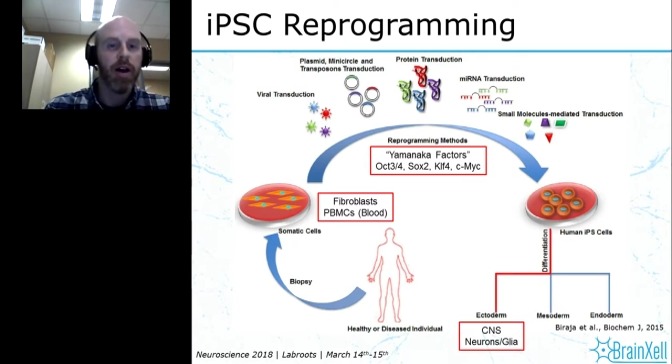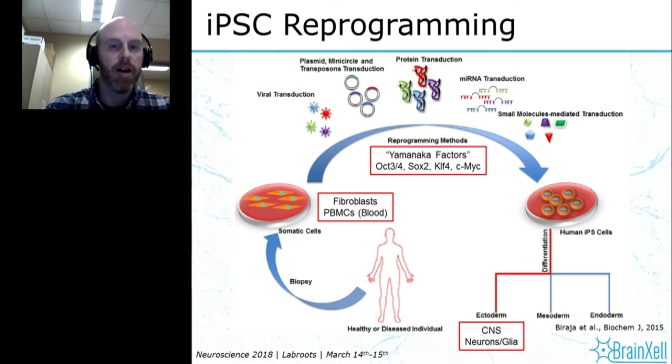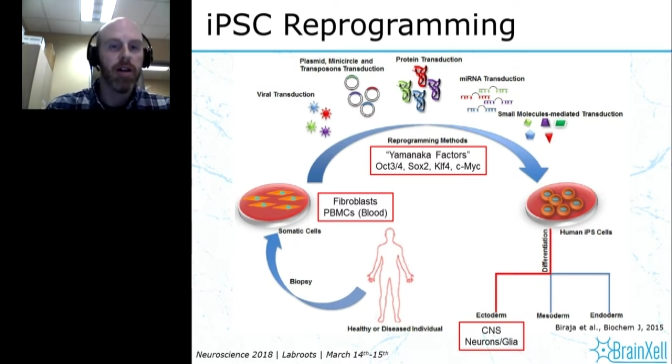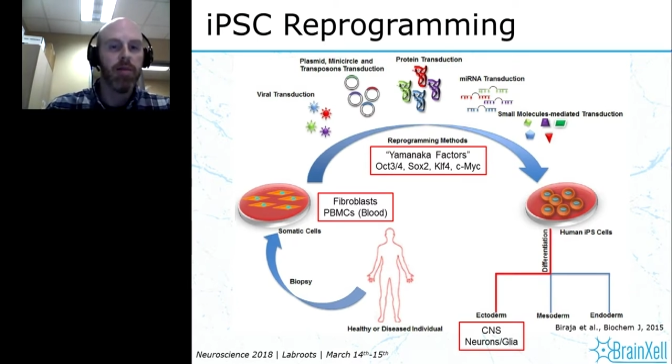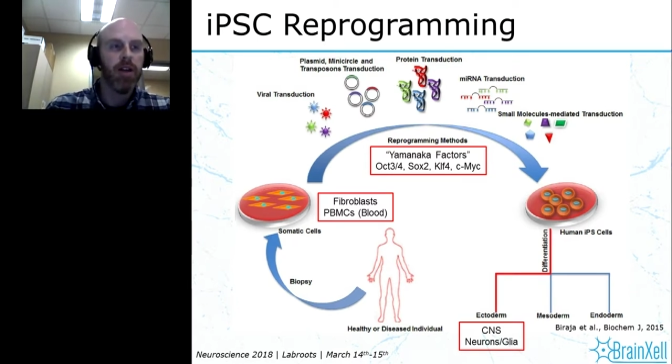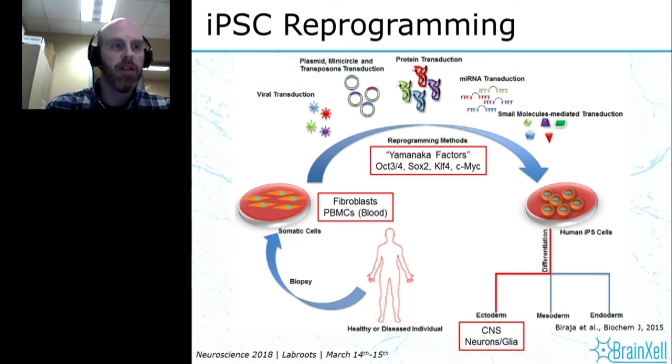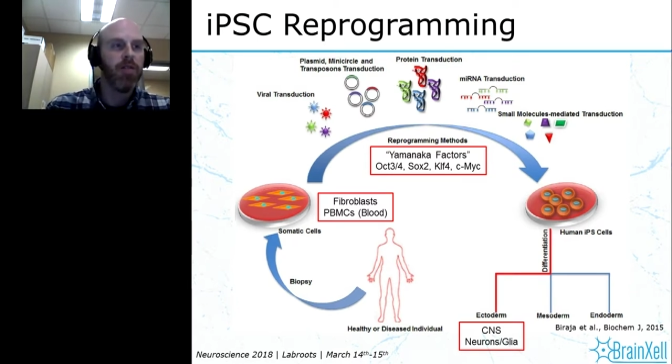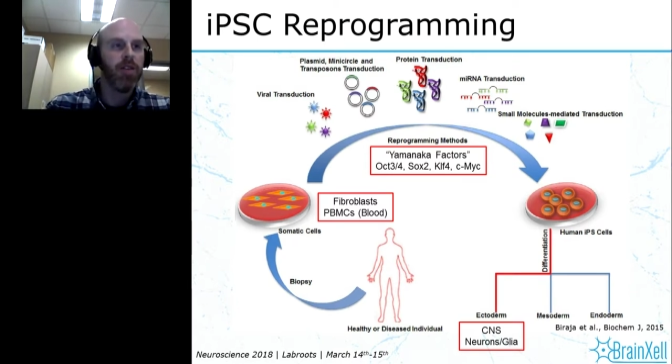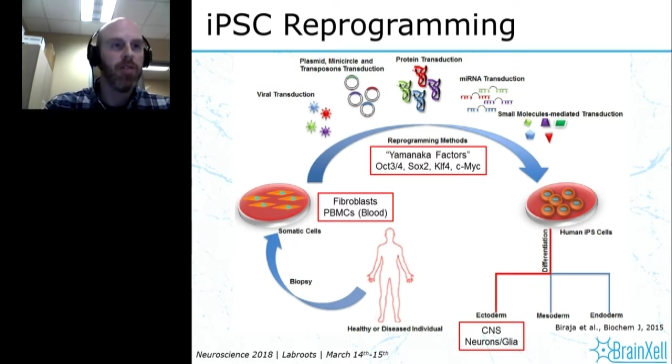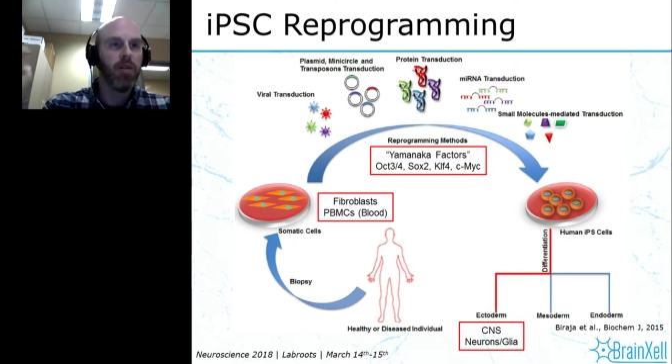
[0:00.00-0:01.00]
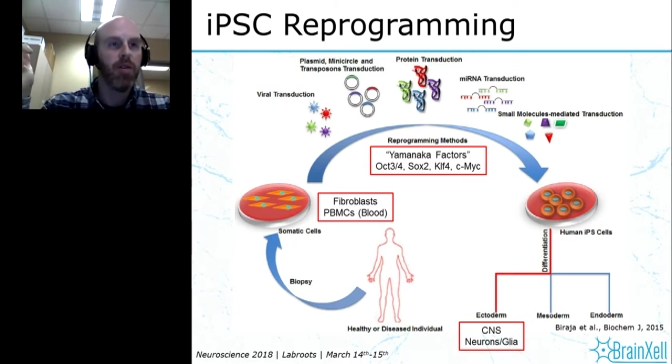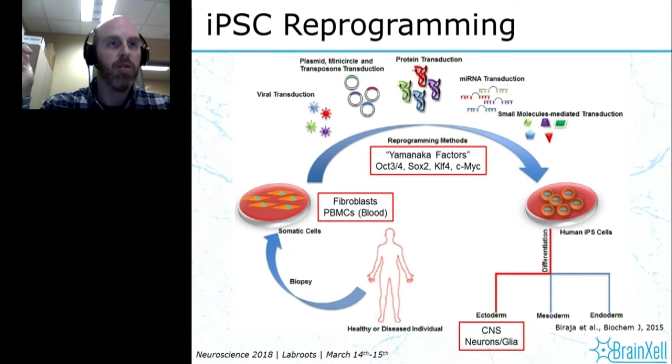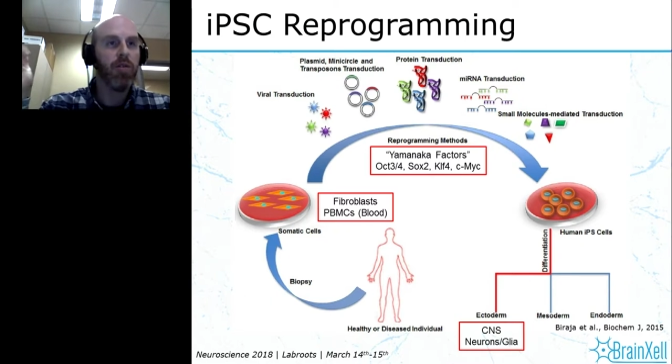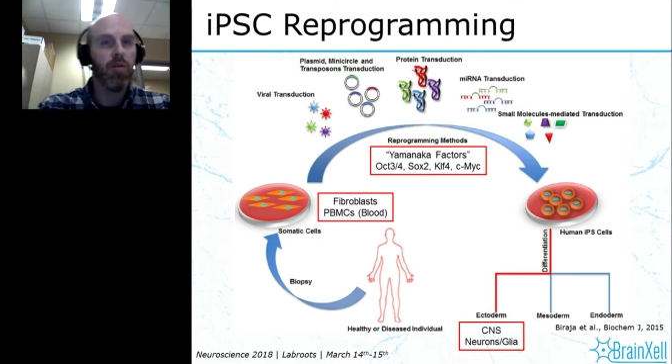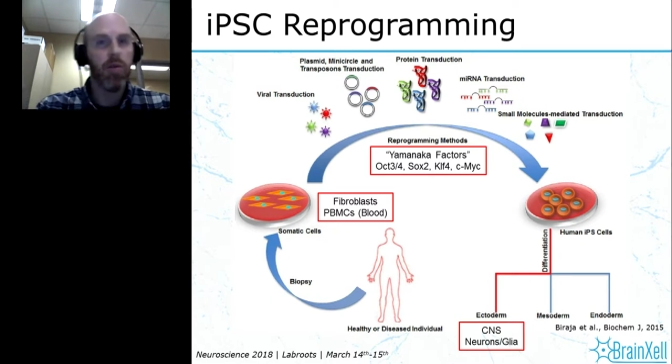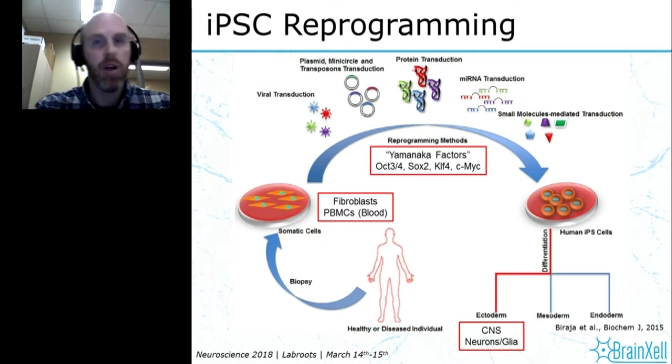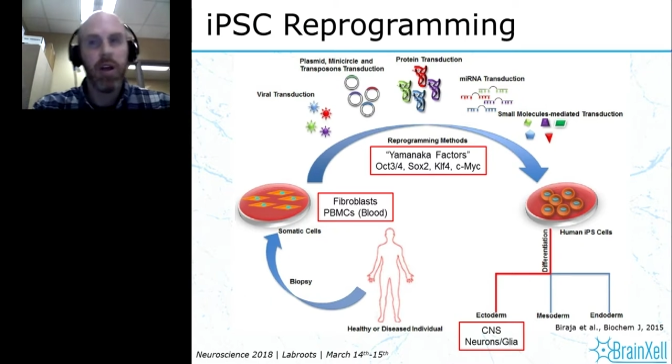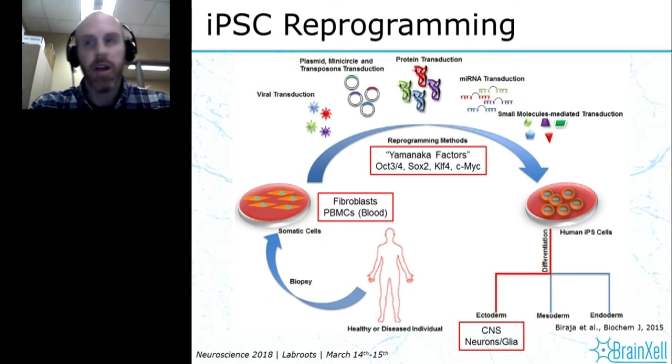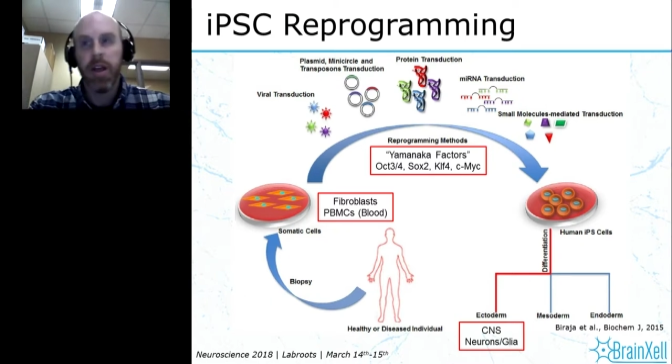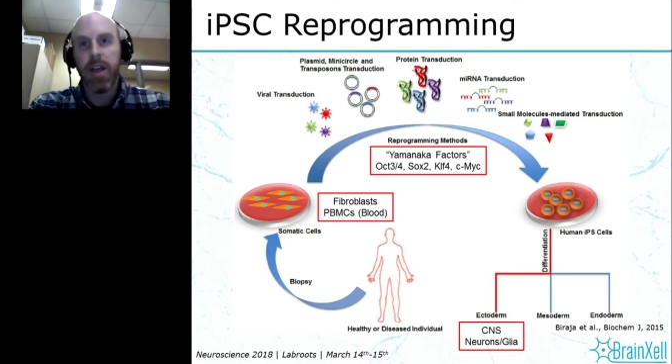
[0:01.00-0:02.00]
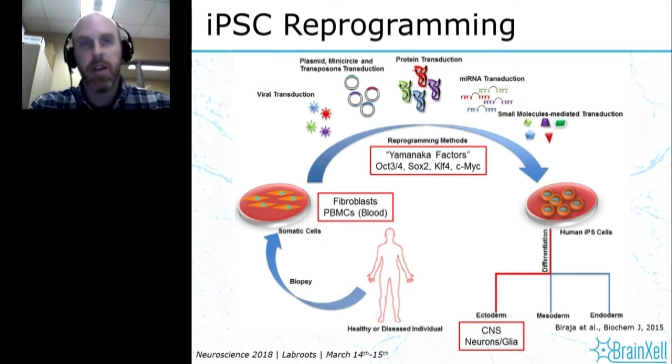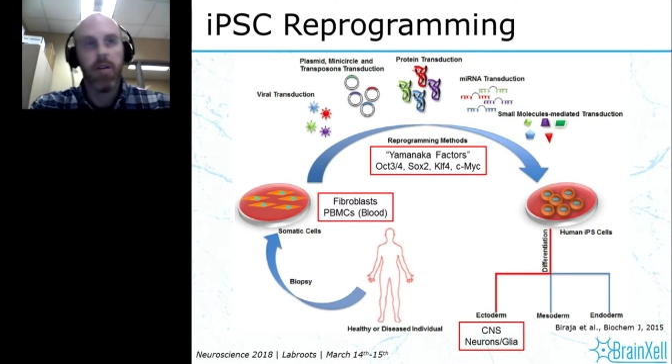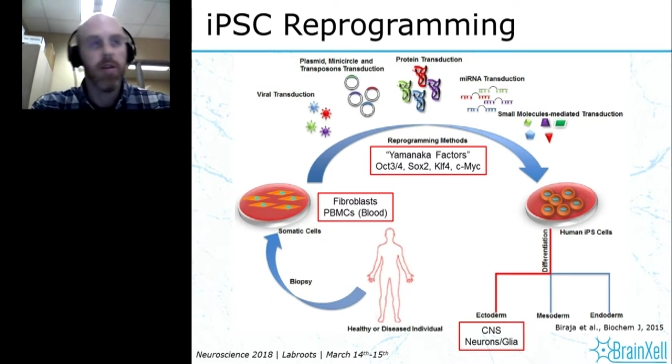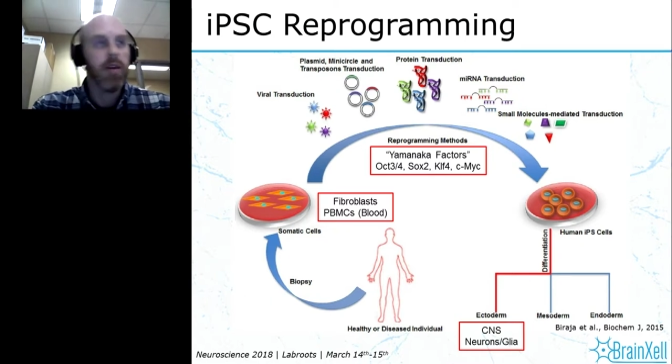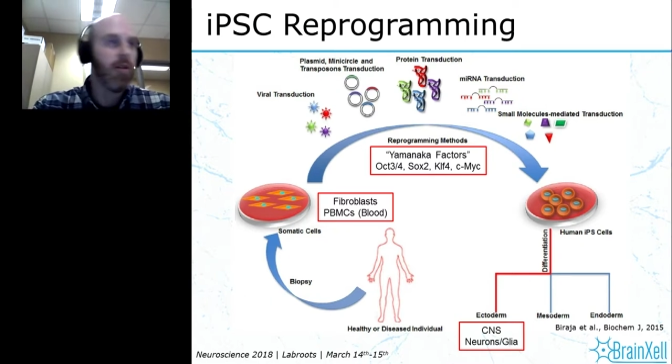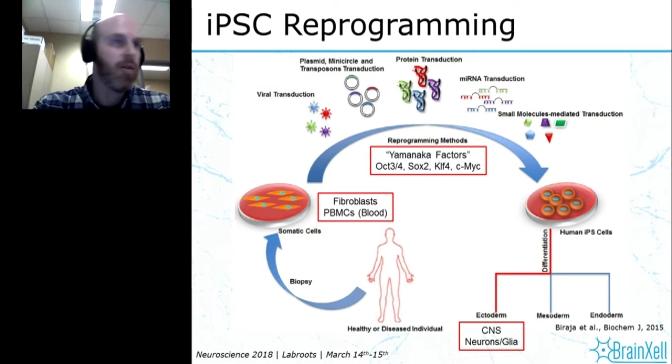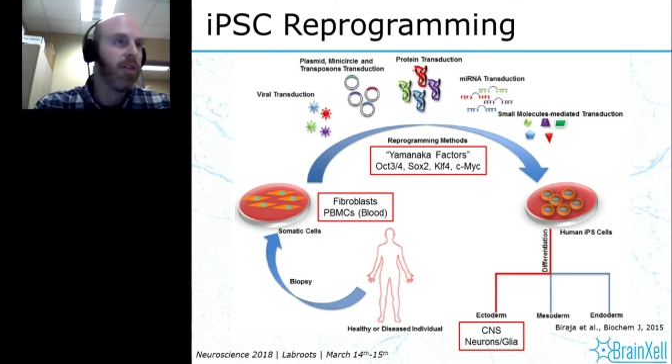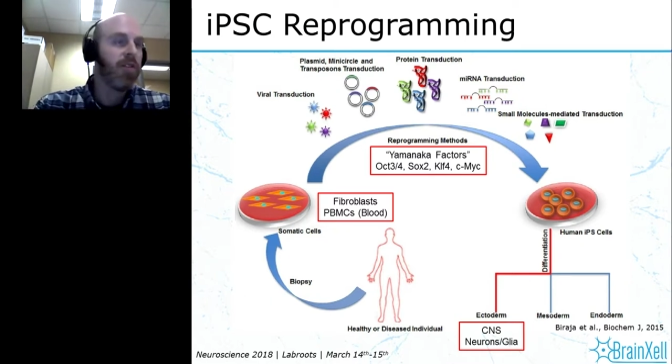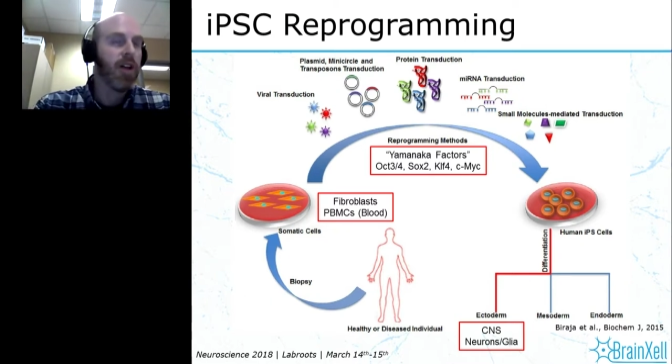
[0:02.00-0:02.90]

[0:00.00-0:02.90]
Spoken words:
It can be an individual who is